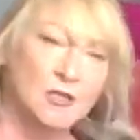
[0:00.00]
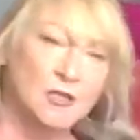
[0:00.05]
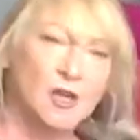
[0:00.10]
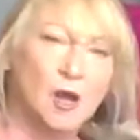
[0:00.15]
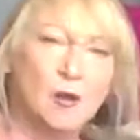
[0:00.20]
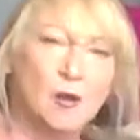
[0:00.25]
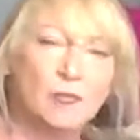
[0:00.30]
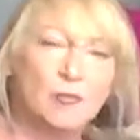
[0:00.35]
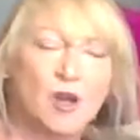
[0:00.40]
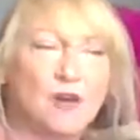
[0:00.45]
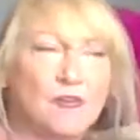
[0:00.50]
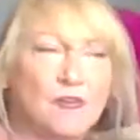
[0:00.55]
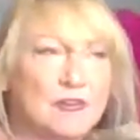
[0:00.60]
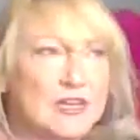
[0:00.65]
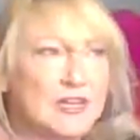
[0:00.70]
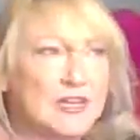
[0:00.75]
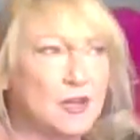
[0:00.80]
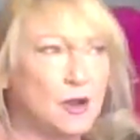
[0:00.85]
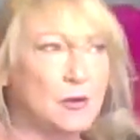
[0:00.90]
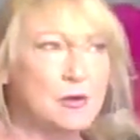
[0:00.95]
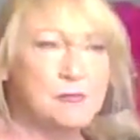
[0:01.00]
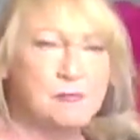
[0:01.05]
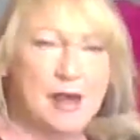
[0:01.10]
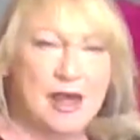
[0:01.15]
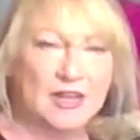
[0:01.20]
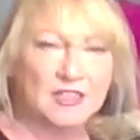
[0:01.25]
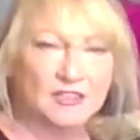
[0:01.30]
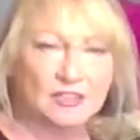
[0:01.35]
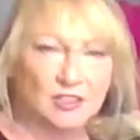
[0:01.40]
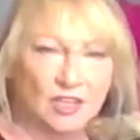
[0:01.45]
I'm currently going
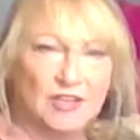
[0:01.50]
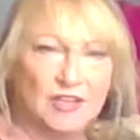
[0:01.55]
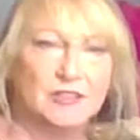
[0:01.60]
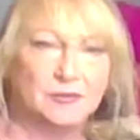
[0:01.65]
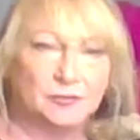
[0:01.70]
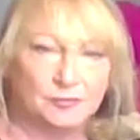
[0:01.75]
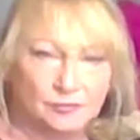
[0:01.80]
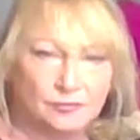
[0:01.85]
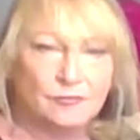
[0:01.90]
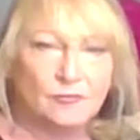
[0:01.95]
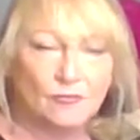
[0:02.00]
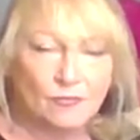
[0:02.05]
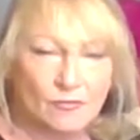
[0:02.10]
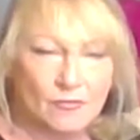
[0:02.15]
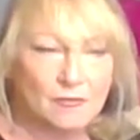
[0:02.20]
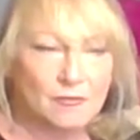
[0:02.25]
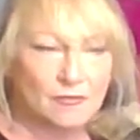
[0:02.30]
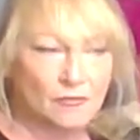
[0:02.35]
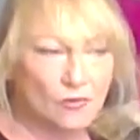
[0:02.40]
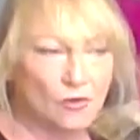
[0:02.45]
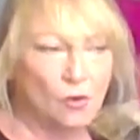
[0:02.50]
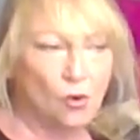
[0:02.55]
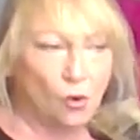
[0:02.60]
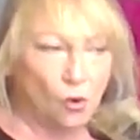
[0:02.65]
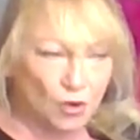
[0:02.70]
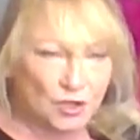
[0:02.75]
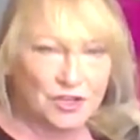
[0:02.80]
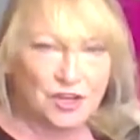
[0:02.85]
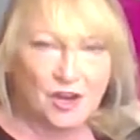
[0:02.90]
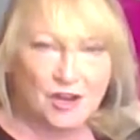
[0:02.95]
back and like
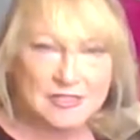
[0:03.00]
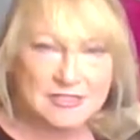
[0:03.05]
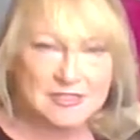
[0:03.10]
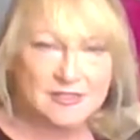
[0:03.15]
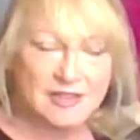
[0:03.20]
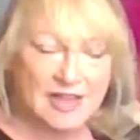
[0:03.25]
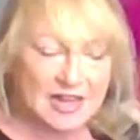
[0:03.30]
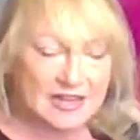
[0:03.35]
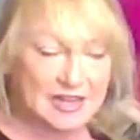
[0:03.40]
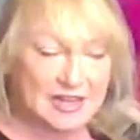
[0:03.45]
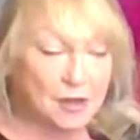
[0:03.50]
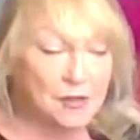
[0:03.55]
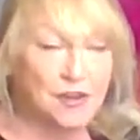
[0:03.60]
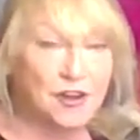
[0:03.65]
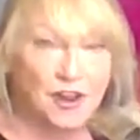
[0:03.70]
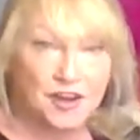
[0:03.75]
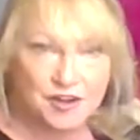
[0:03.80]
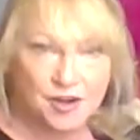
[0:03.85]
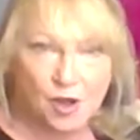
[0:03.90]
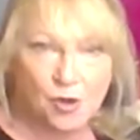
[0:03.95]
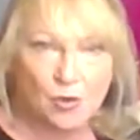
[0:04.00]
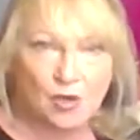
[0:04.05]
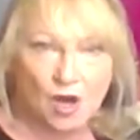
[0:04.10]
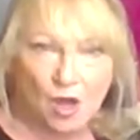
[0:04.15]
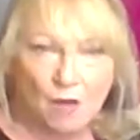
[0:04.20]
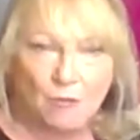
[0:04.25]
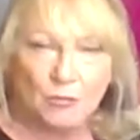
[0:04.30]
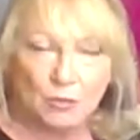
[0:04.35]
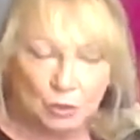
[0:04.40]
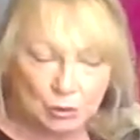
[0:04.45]
organizing that now that I know a
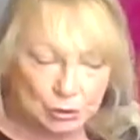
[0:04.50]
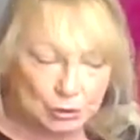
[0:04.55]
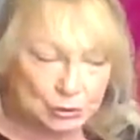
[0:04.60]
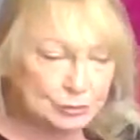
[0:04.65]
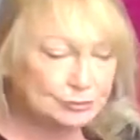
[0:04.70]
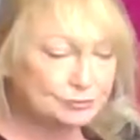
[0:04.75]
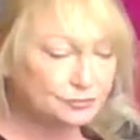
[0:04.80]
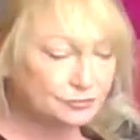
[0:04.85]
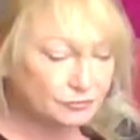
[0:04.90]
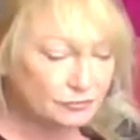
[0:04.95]
lot more,